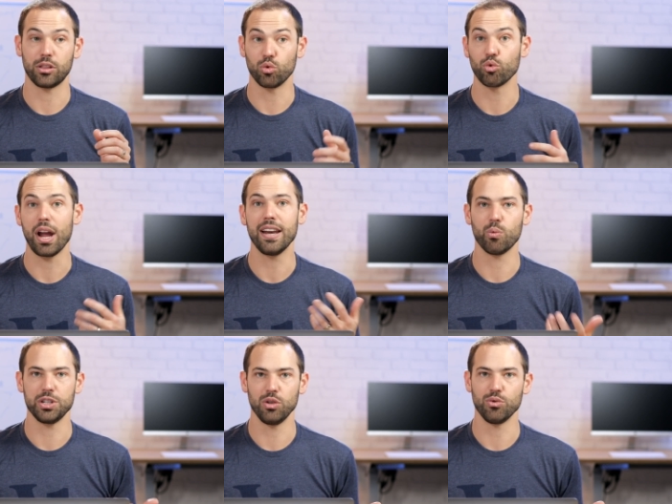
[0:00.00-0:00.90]
rate
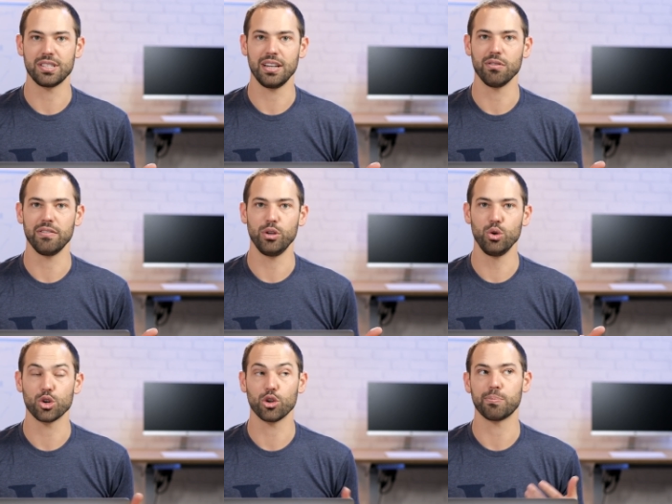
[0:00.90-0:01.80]
at which you receive
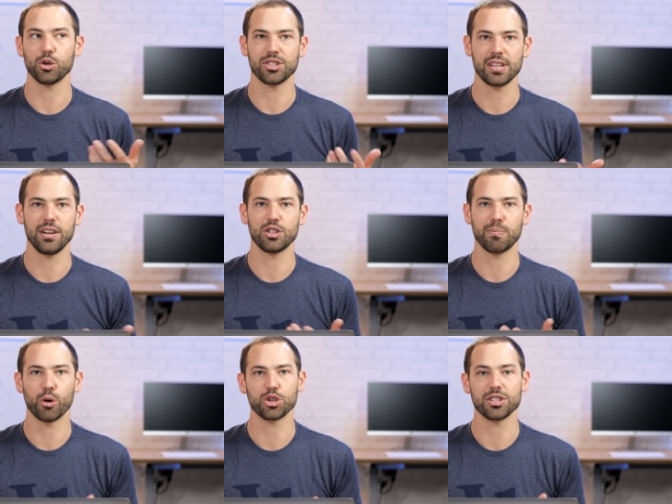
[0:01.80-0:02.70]
reviews or the percentage
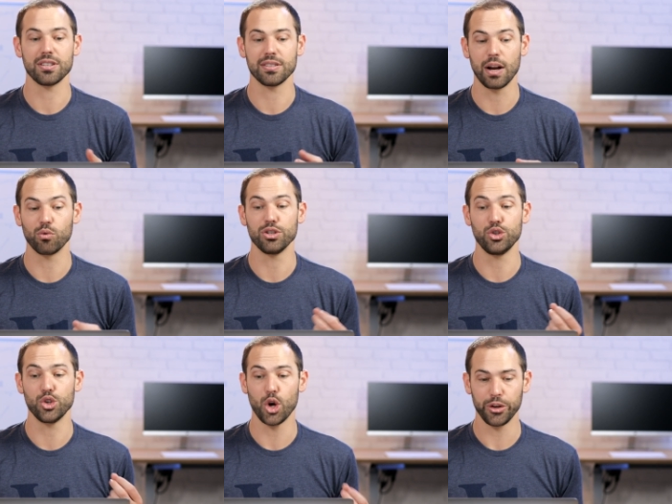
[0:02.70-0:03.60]
of purchases that
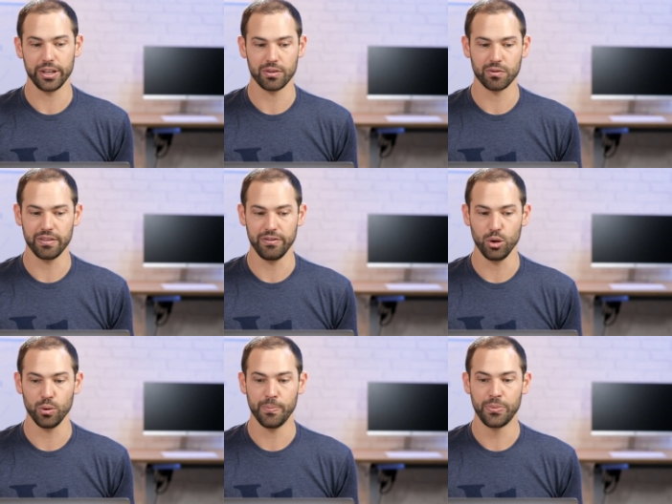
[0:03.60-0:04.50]
result in a
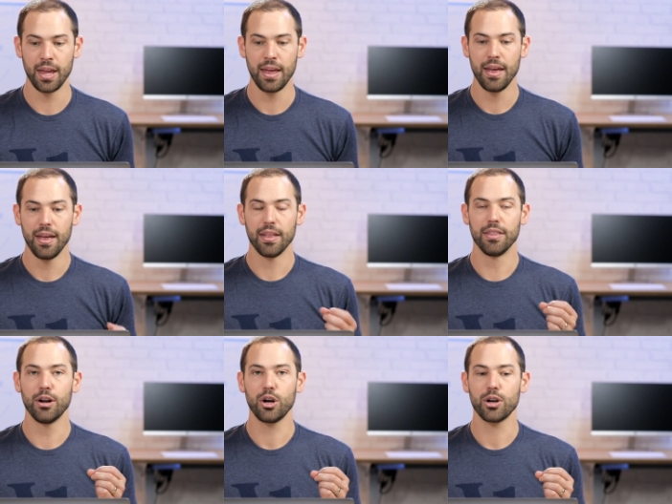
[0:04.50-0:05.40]
review.
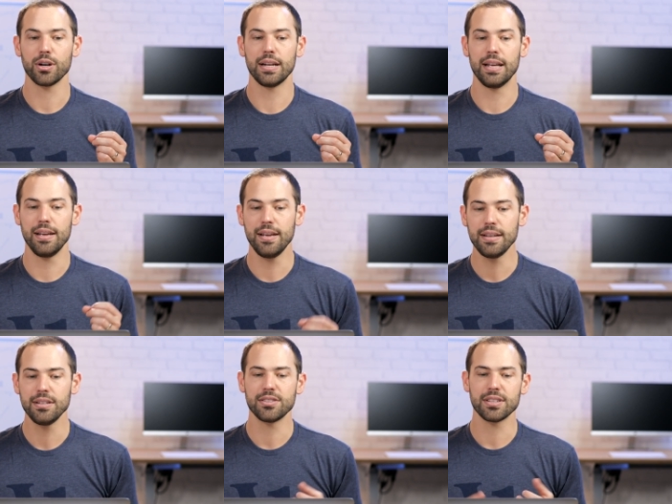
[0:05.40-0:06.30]
There
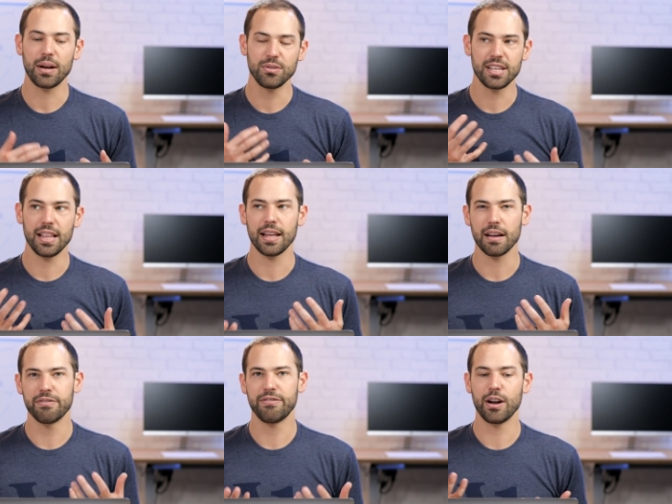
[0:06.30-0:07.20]
is, I would say, like
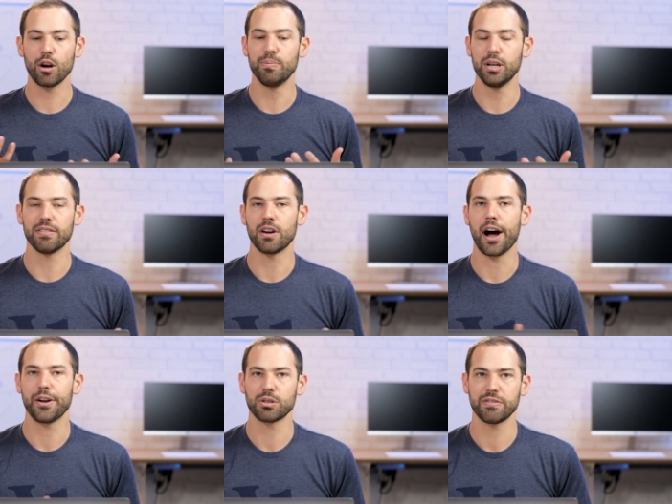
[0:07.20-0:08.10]
a fair bit of
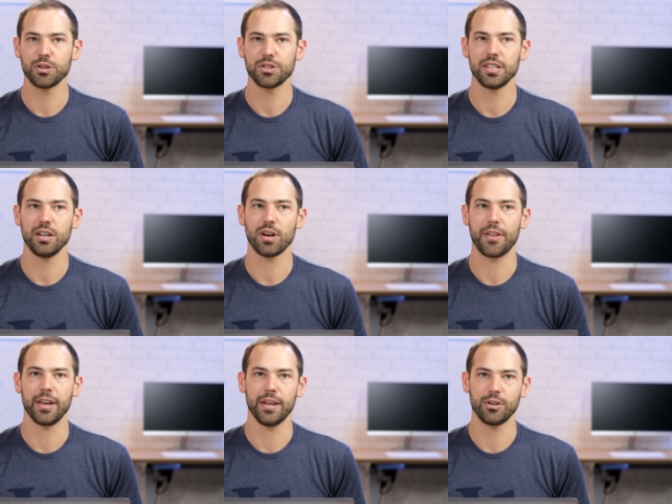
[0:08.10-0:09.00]
controversy
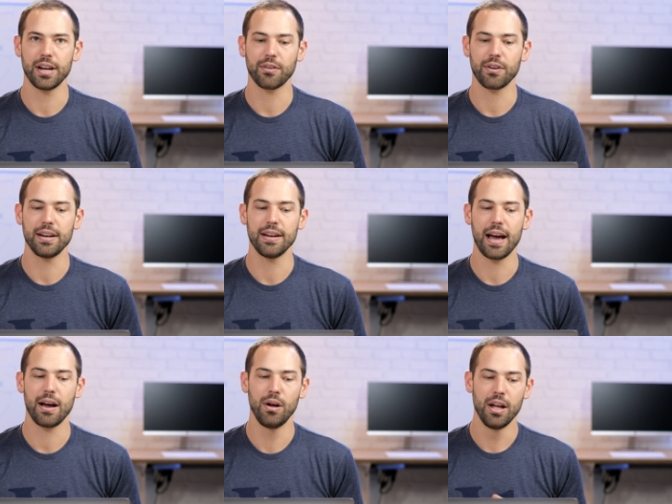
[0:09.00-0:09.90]
around the internet right
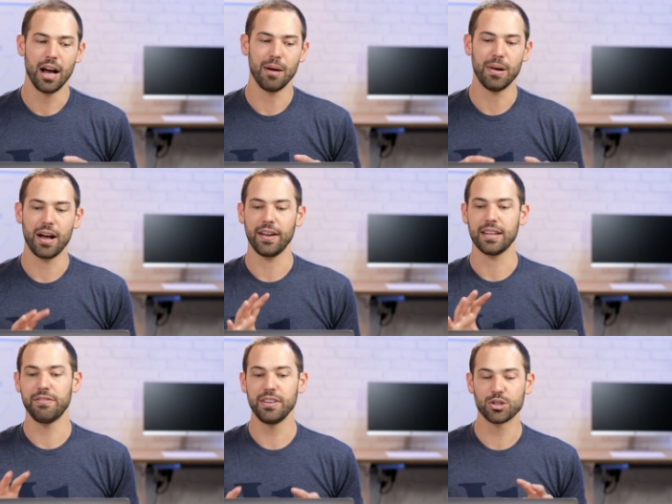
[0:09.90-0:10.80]
now about
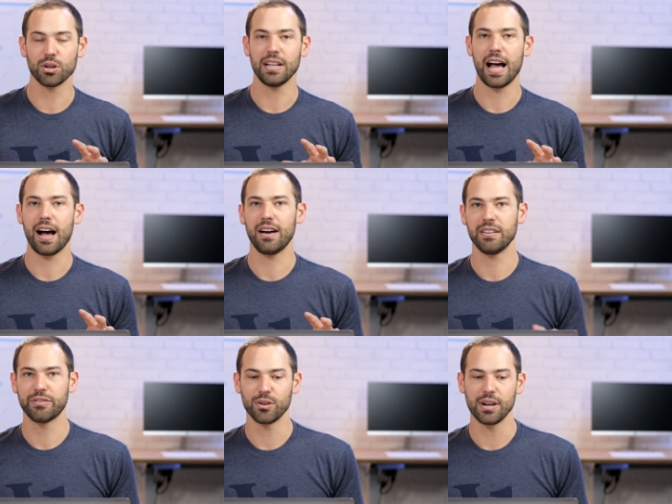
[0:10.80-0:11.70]
like if these are allowed,
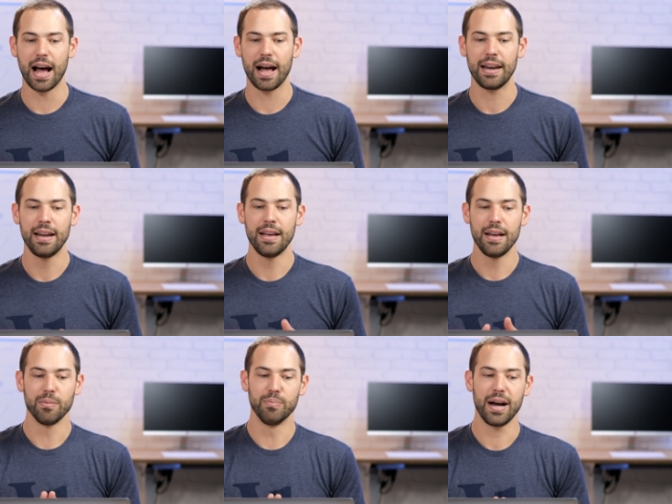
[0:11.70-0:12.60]
if they're not,
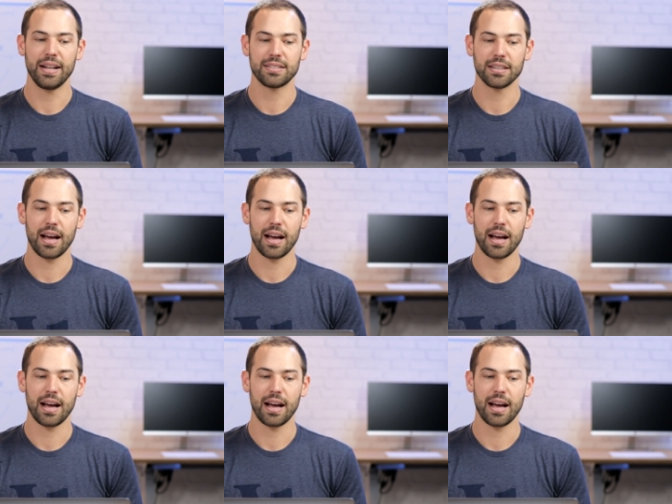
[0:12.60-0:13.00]
but